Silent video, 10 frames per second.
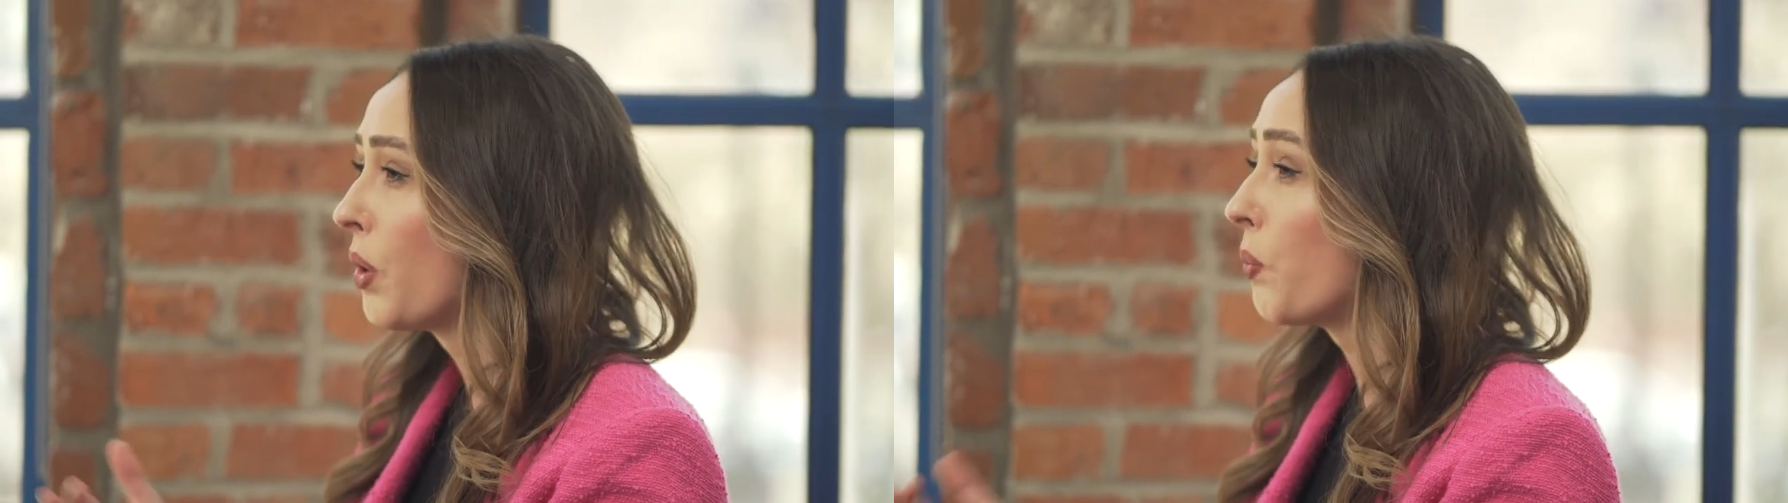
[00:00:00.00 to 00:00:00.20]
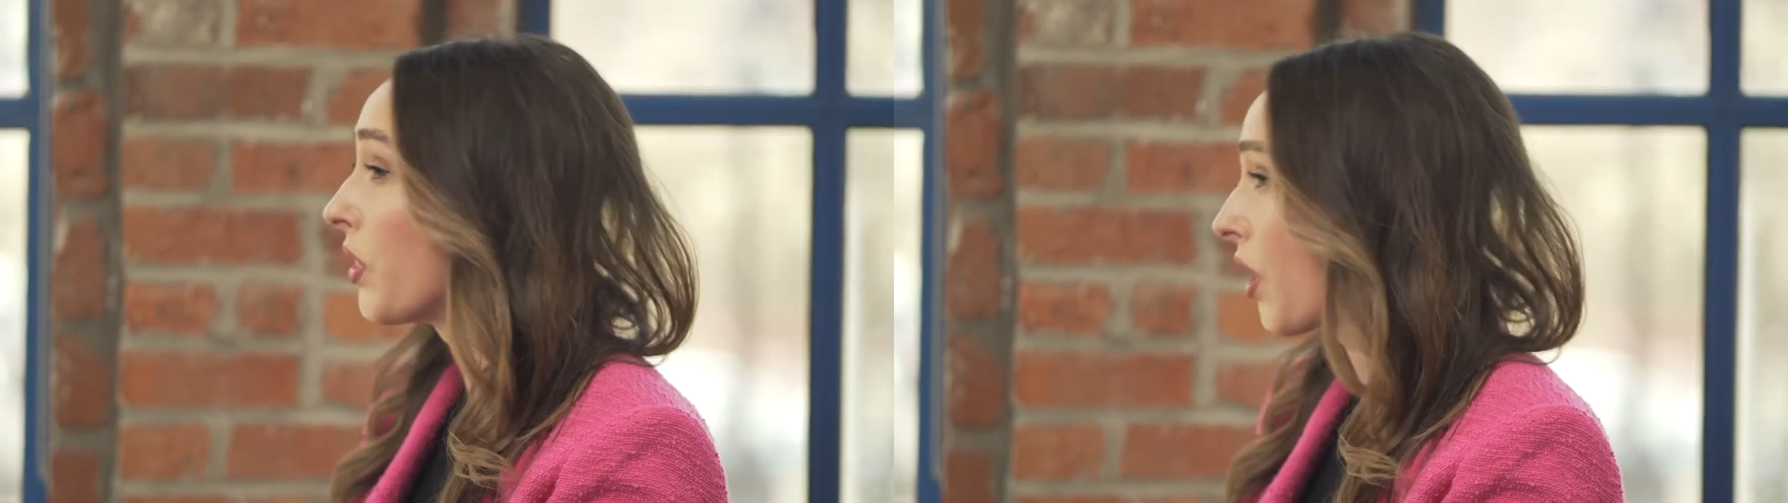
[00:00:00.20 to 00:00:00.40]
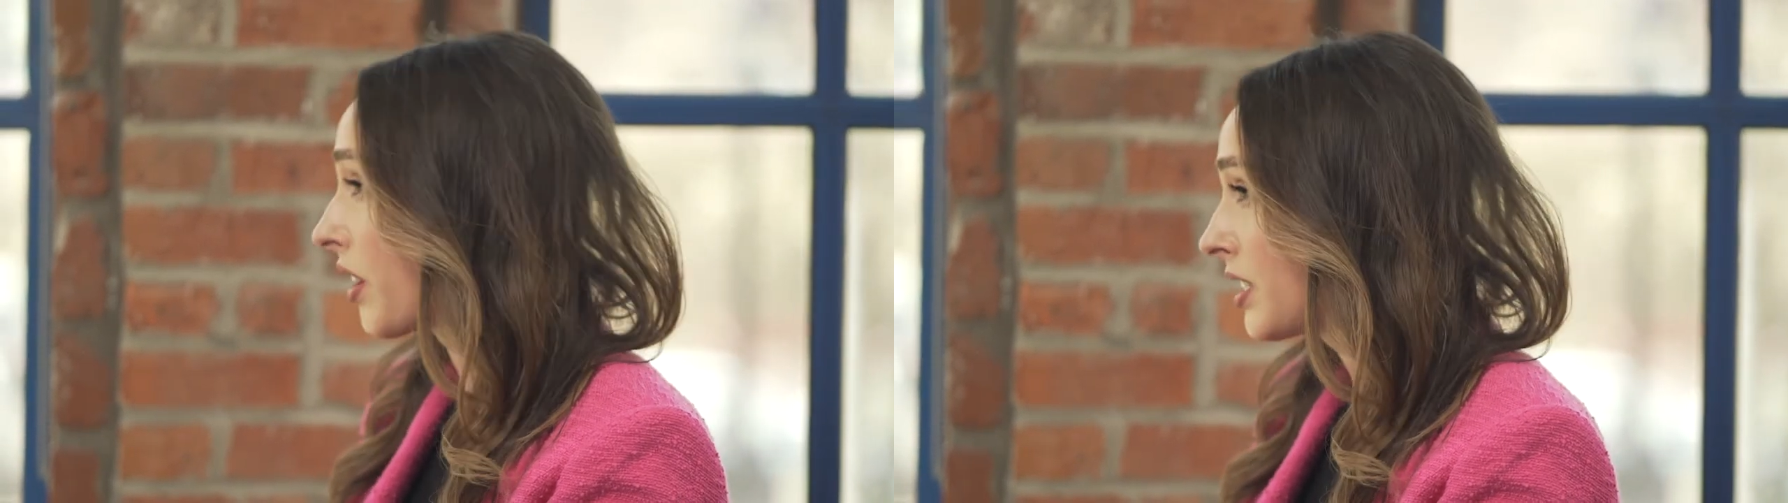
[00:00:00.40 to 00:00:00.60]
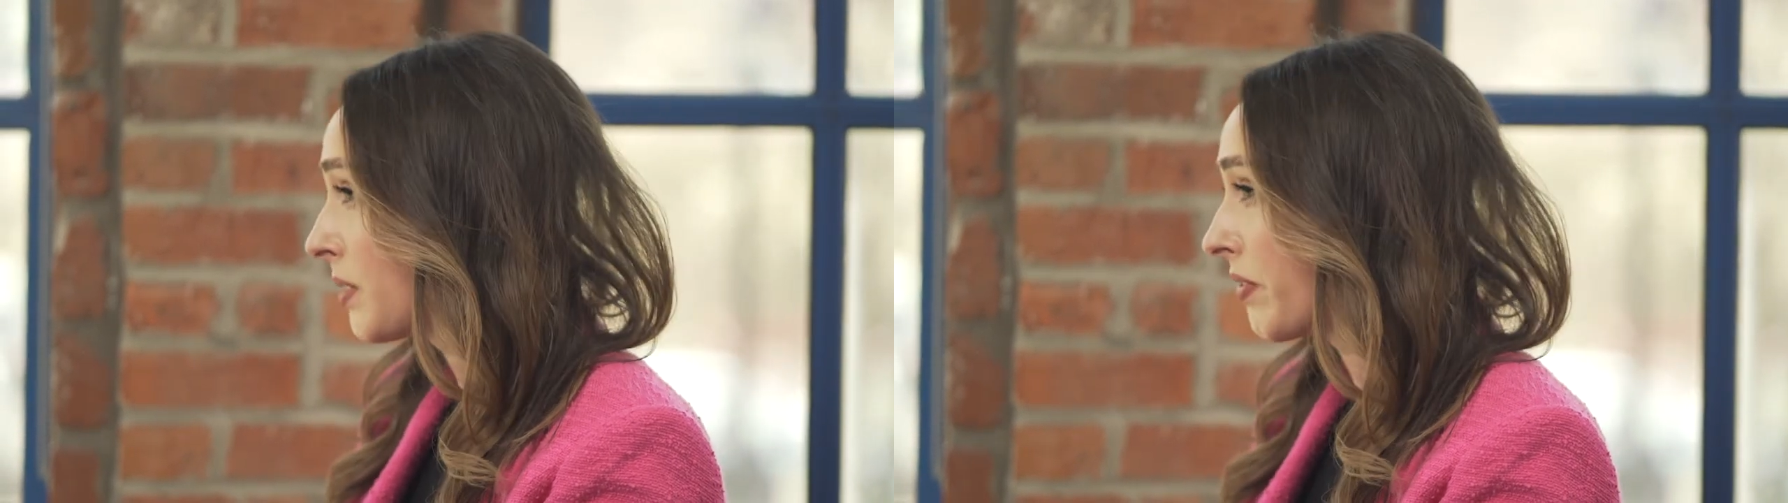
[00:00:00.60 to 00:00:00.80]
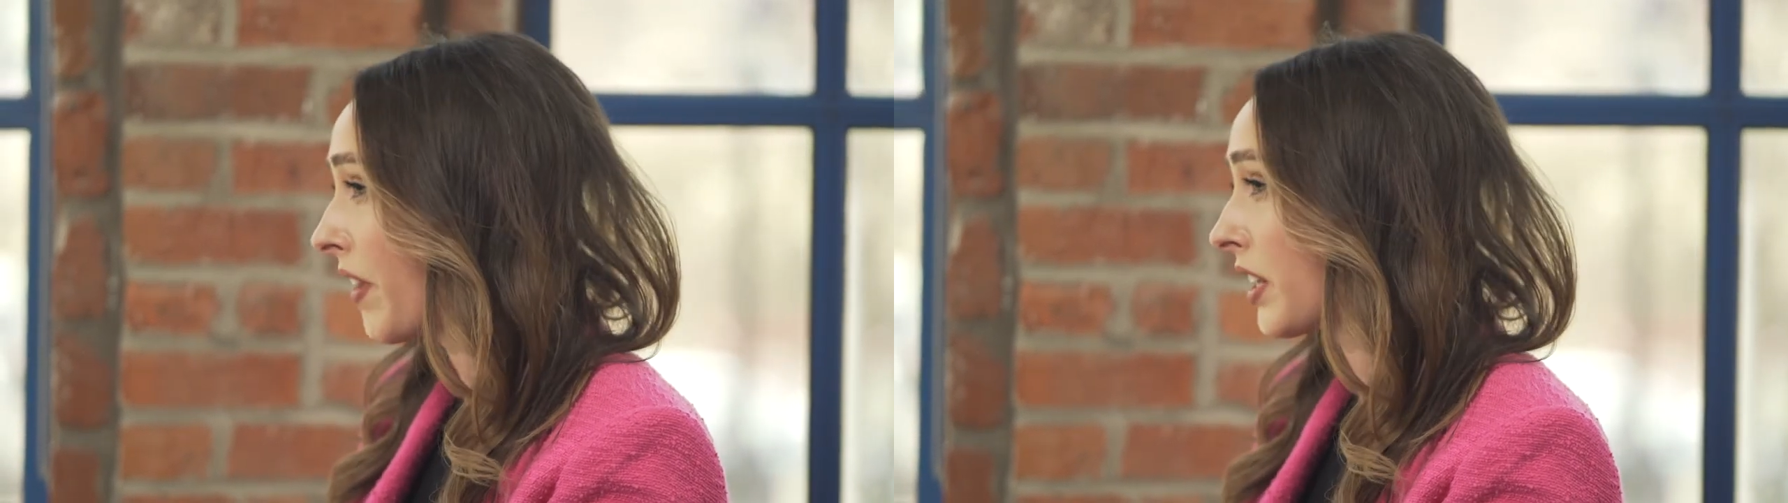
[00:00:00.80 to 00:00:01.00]
with our
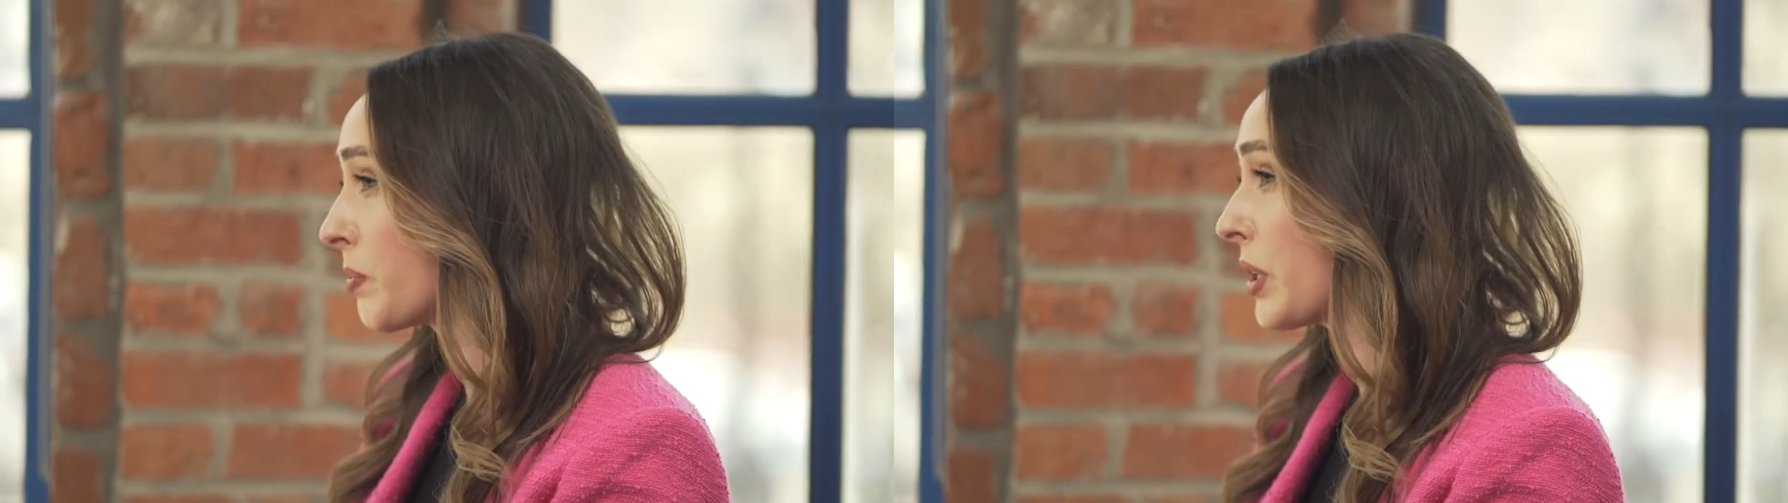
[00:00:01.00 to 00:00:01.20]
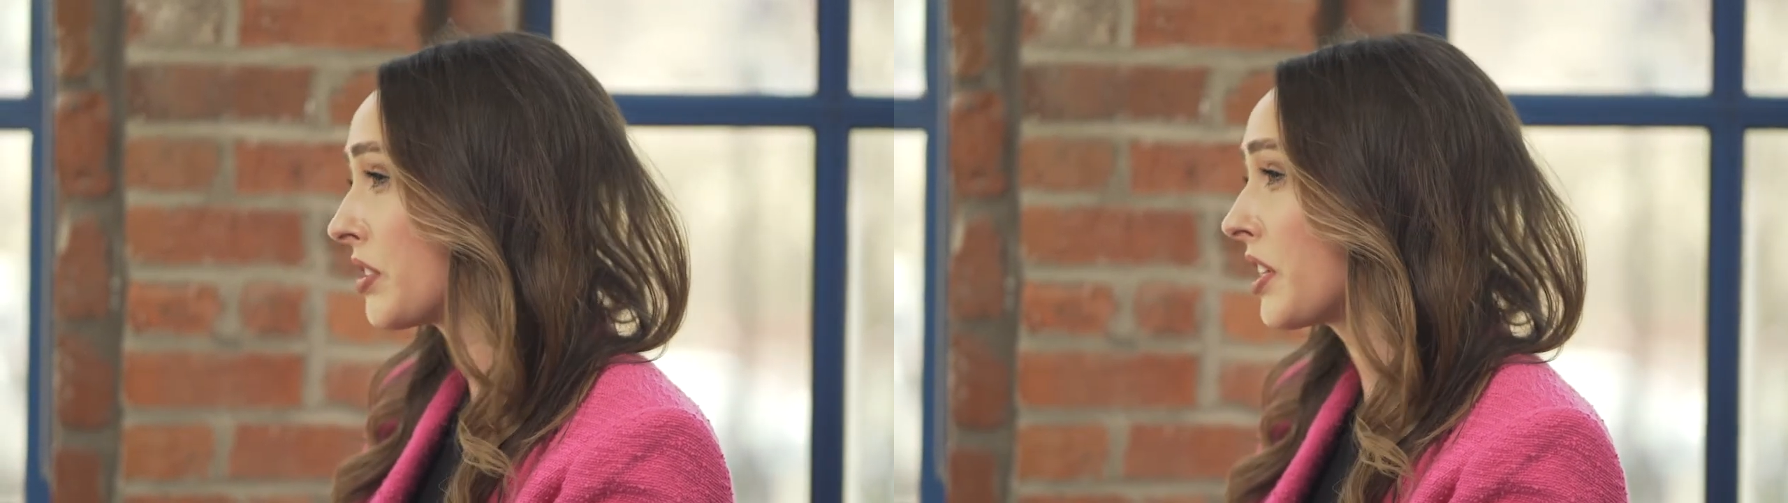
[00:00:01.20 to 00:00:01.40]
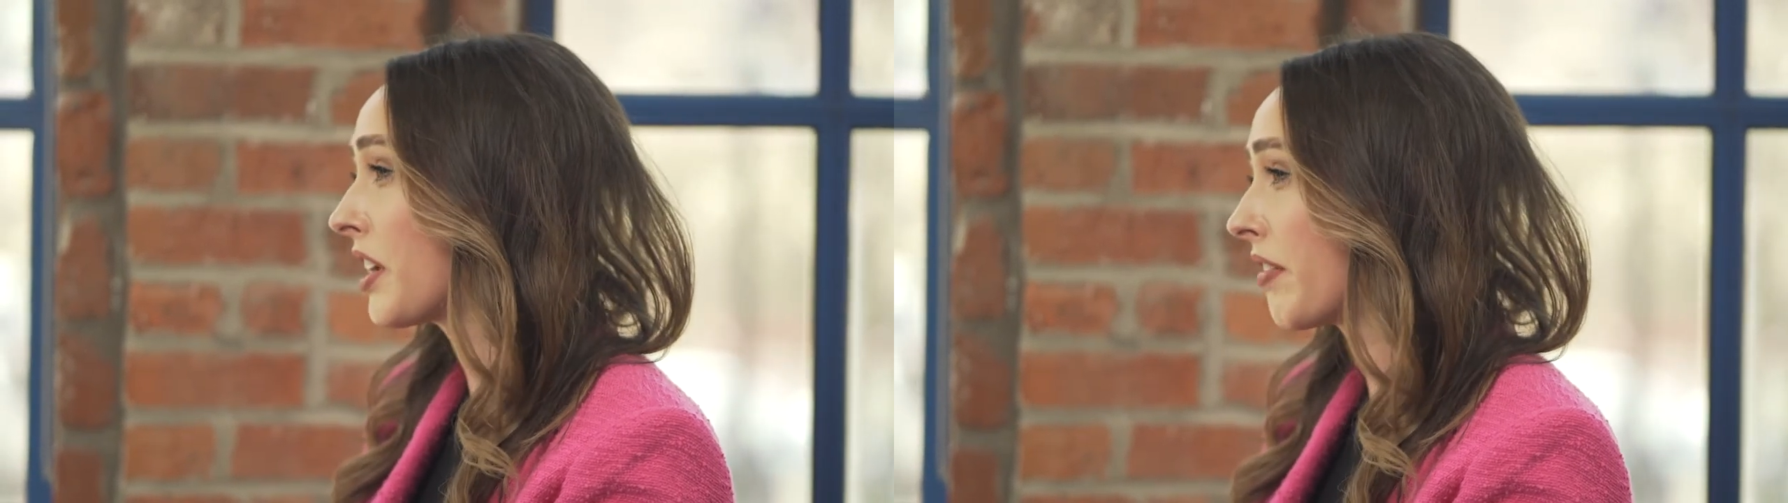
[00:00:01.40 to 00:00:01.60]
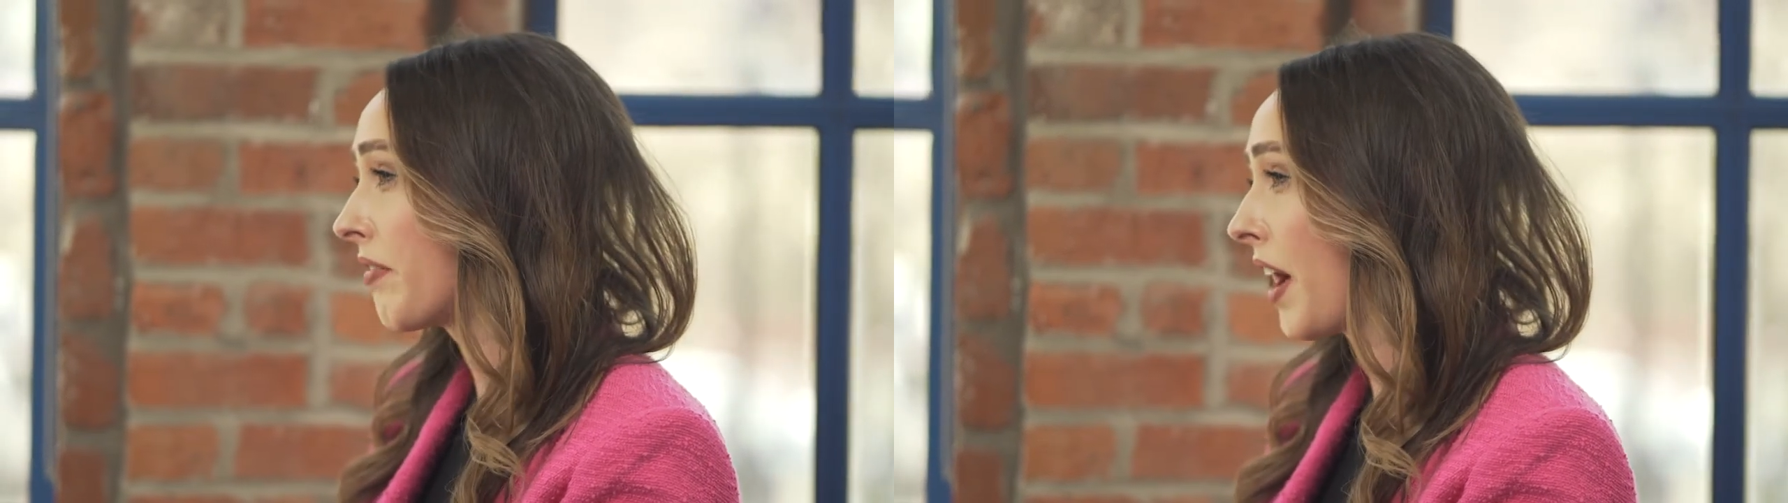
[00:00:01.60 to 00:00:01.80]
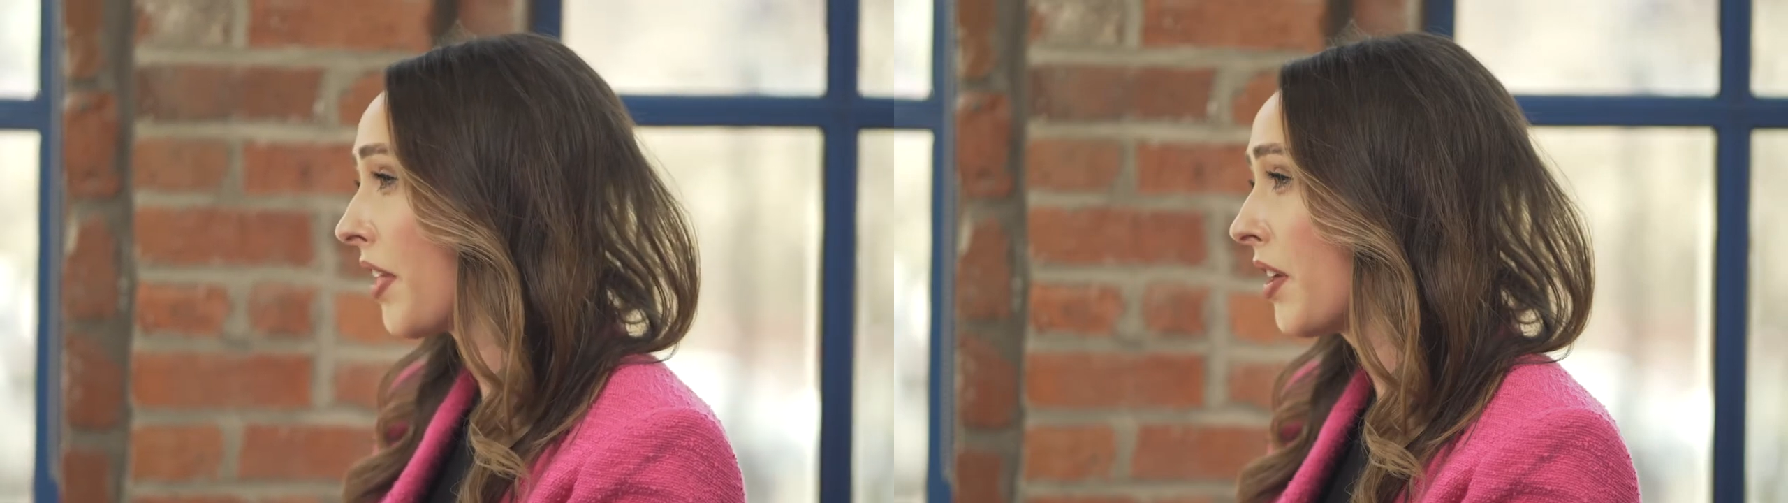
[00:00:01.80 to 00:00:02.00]
team of experts here at
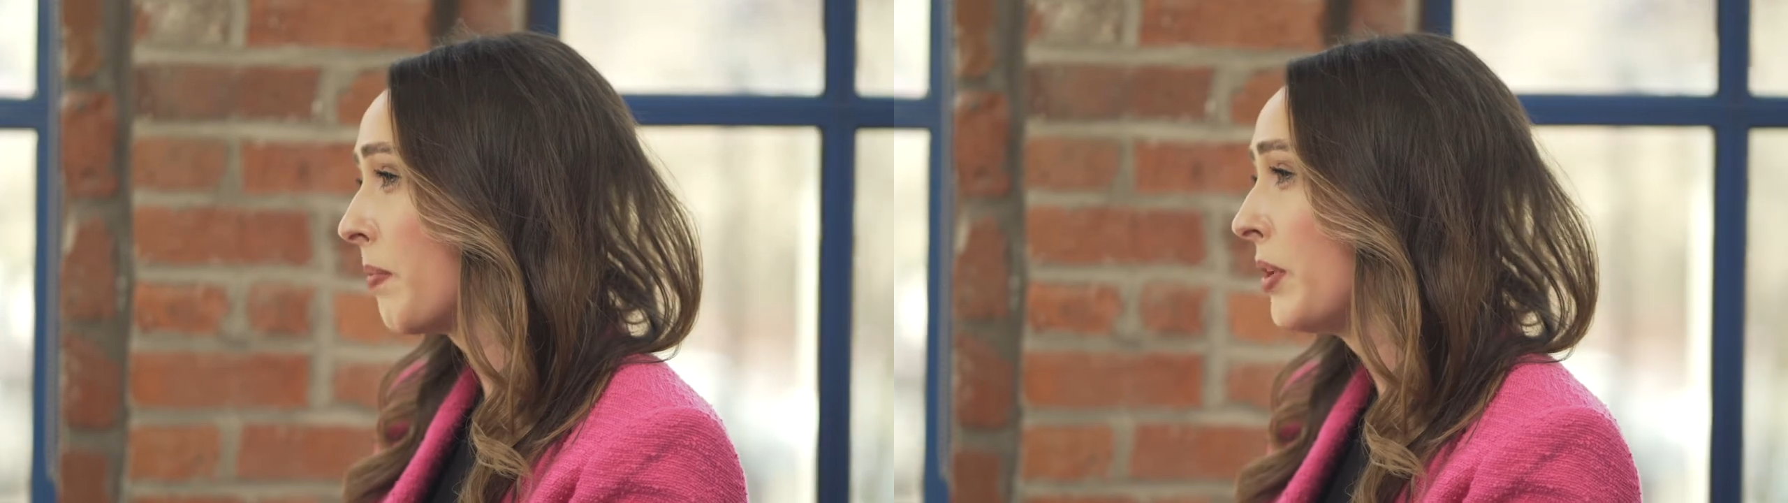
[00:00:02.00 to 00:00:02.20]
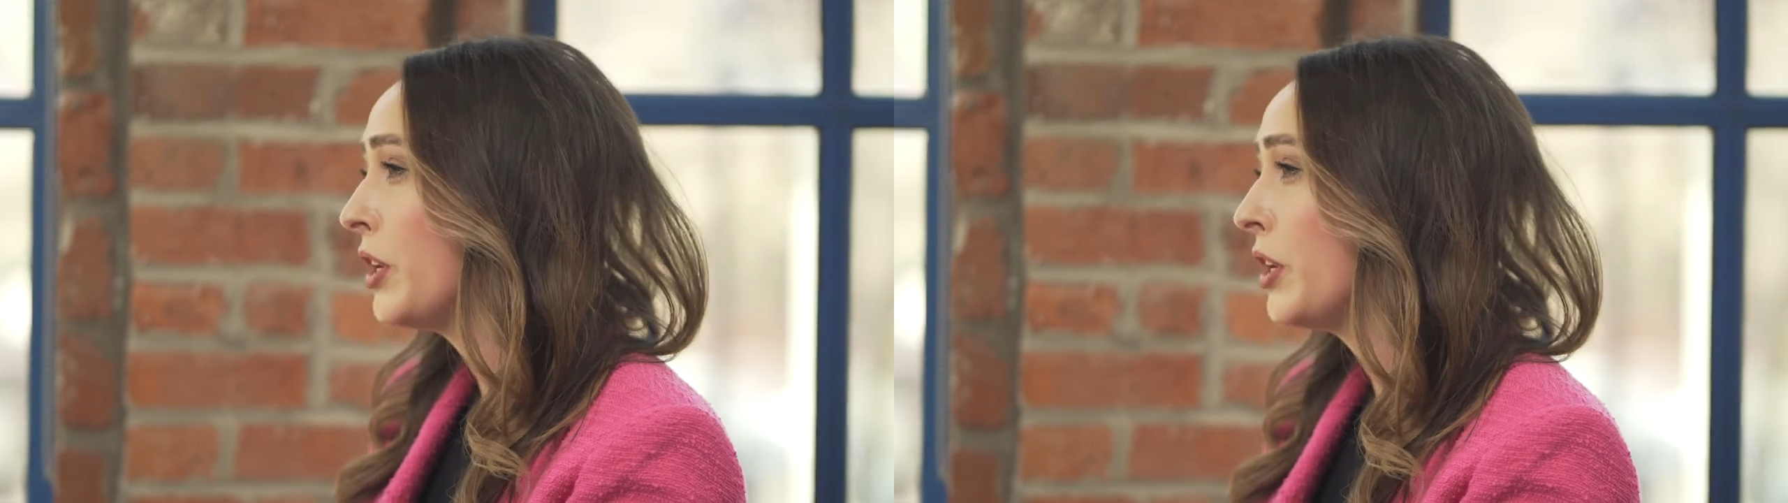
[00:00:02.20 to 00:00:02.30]
Fathom